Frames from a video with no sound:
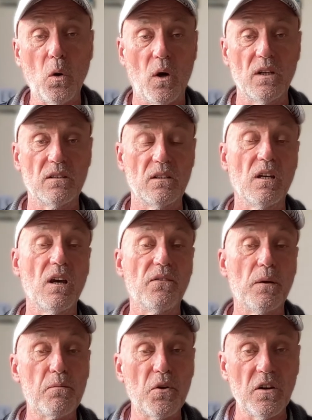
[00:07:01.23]
quality of
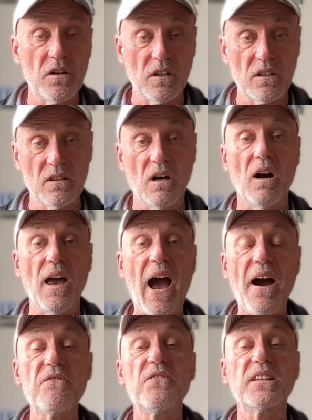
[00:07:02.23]
the products I
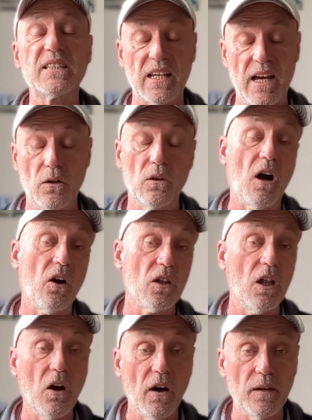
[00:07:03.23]
have for sale
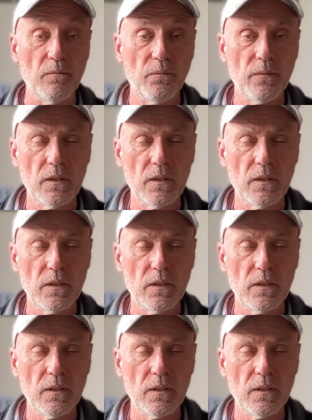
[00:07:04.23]
online.